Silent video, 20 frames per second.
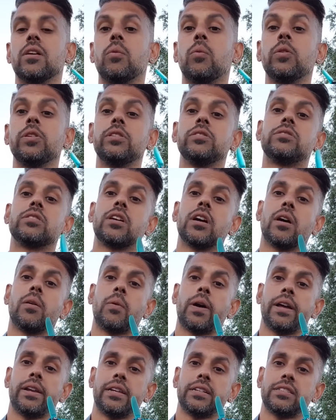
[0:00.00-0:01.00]
I want you to go
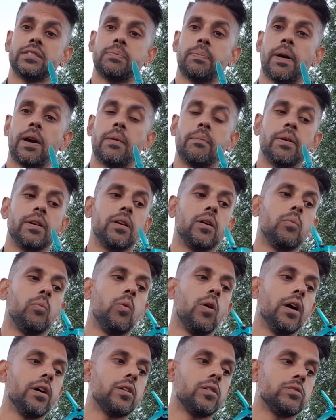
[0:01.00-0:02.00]
away and experiment and
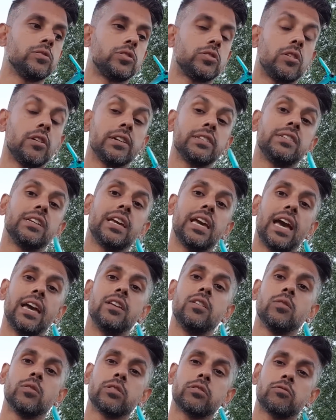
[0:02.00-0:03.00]
work on trying to get
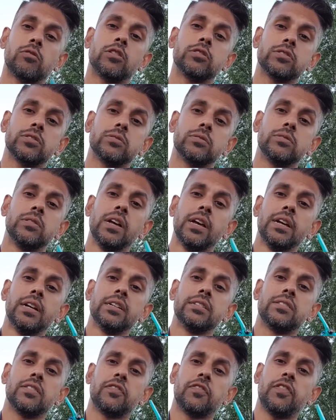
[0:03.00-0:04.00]
your throttle
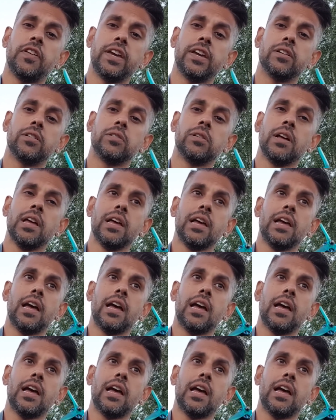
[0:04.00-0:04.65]
to feel